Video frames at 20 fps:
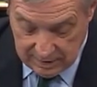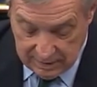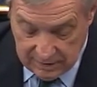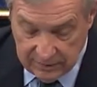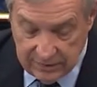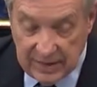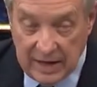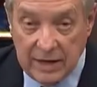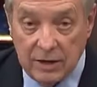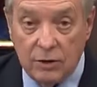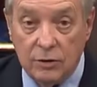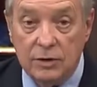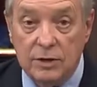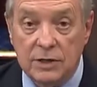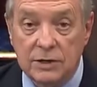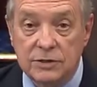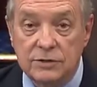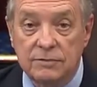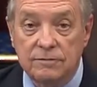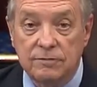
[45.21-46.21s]
Thank
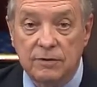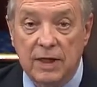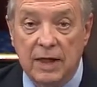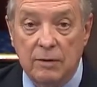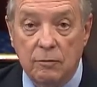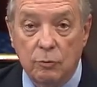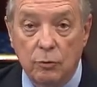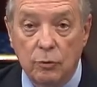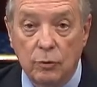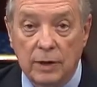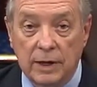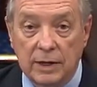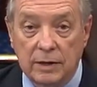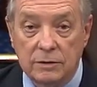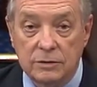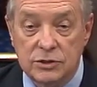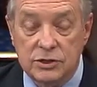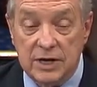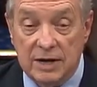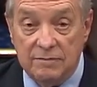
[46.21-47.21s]
goodness for that ruling,
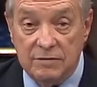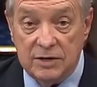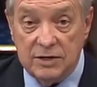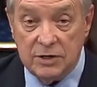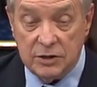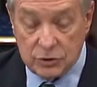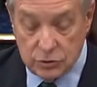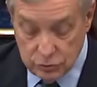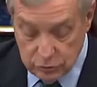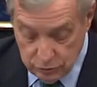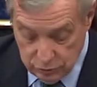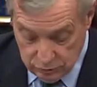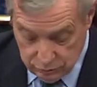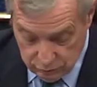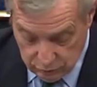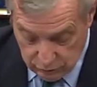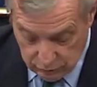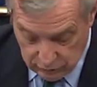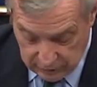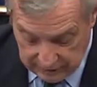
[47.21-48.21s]
7-2
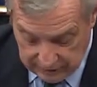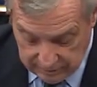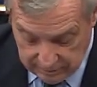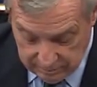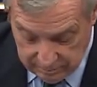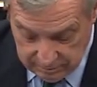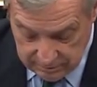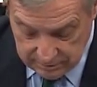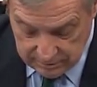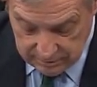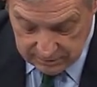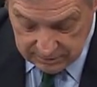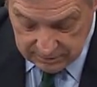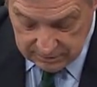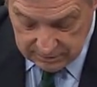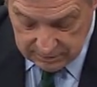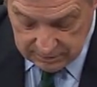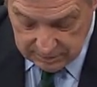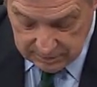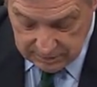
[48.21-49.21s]
ruling.
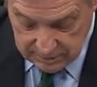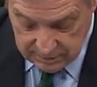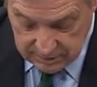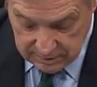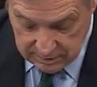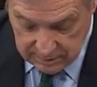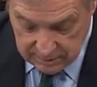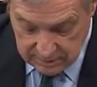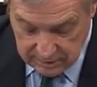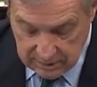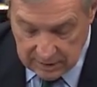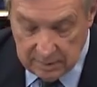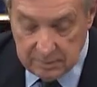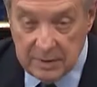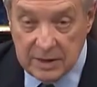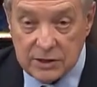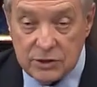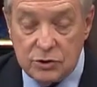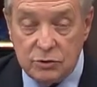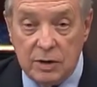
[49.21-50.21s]
The
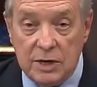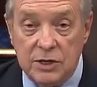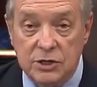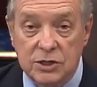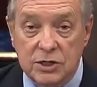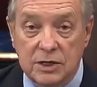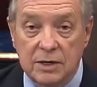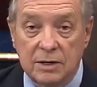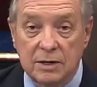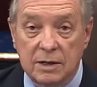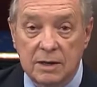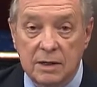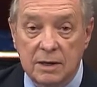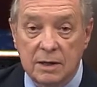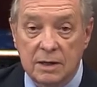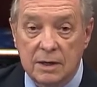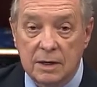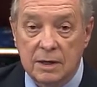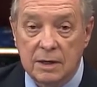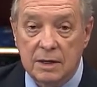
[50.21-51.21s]
administration,
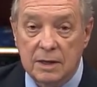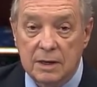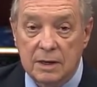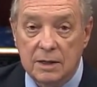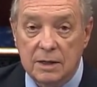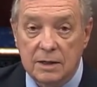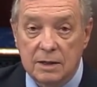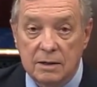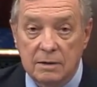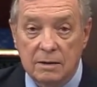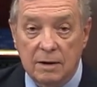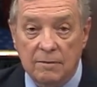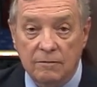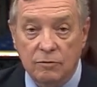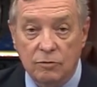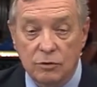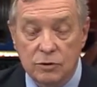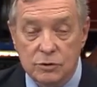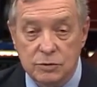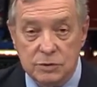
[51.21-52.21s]
of
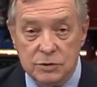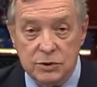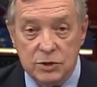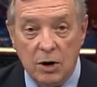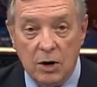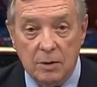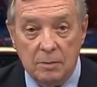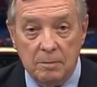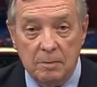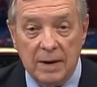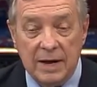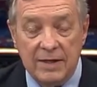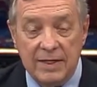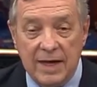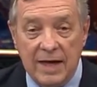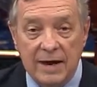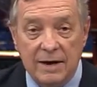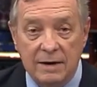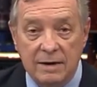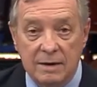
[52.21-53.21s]
course, was heartened by
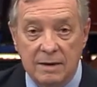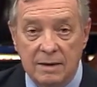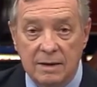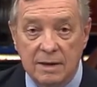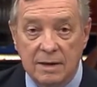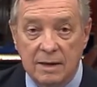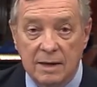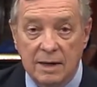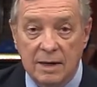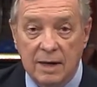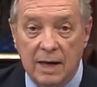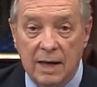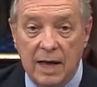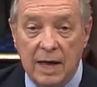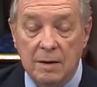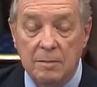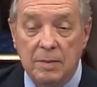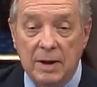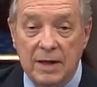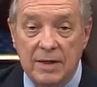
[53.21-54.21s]
that
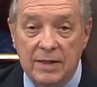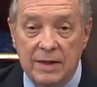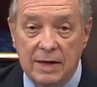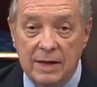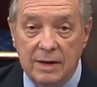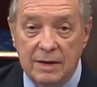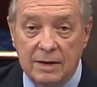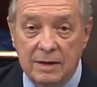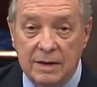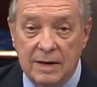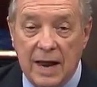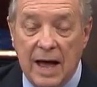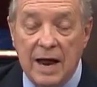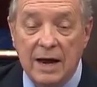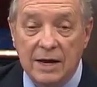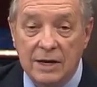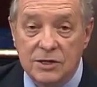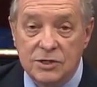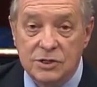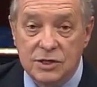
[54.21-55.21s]
and by the
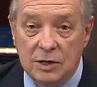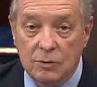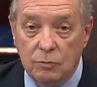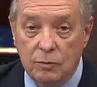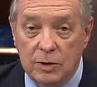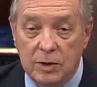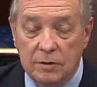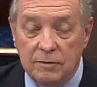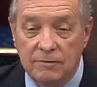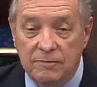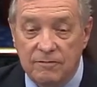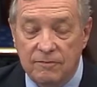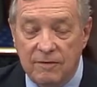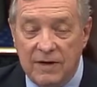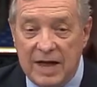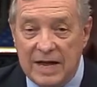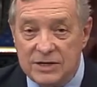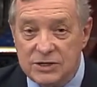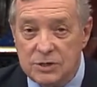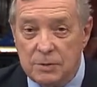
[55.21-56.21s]
knowledge that we are
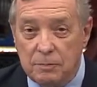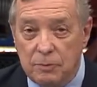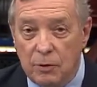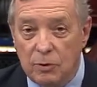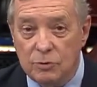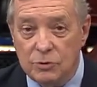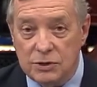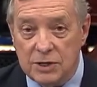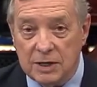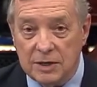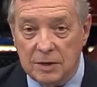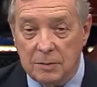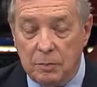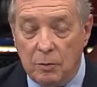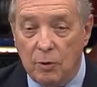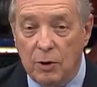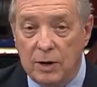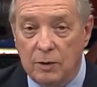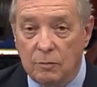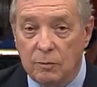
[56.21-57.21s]
fast approaching the
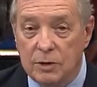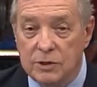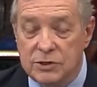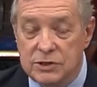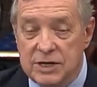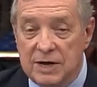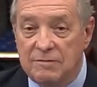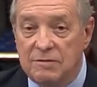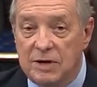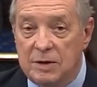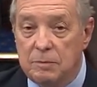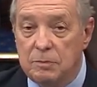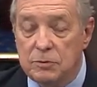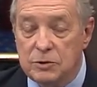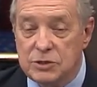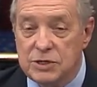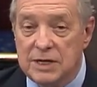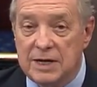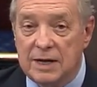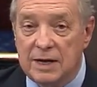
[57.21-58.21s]
point where
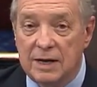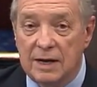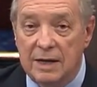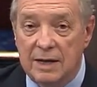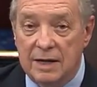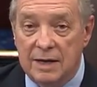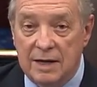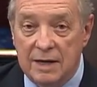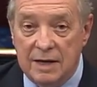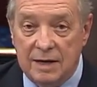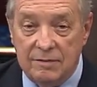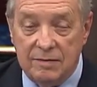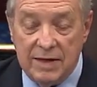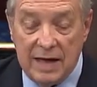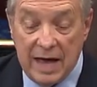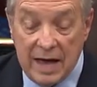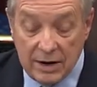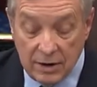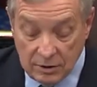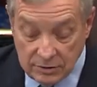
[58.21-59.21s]
70% of the
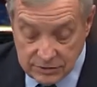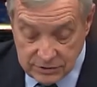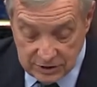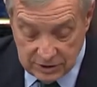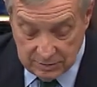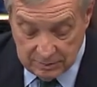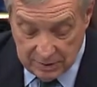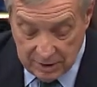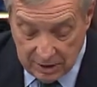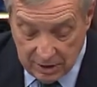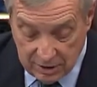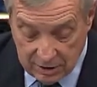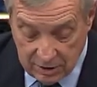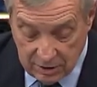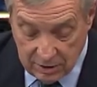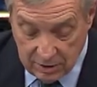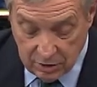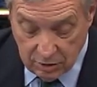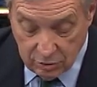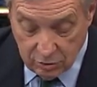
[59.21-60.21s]
adults in America
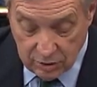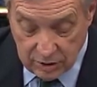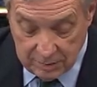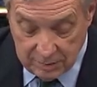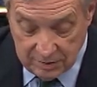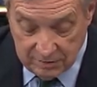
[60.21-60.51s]
are going to be